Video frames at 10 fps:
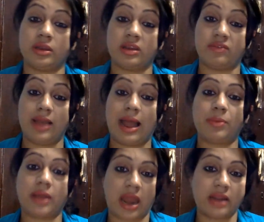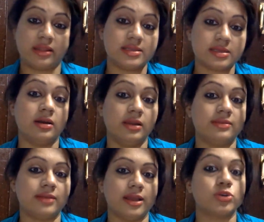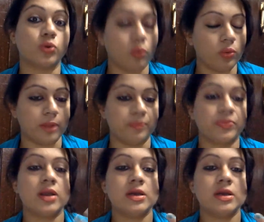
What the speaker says: developed at this early stage only.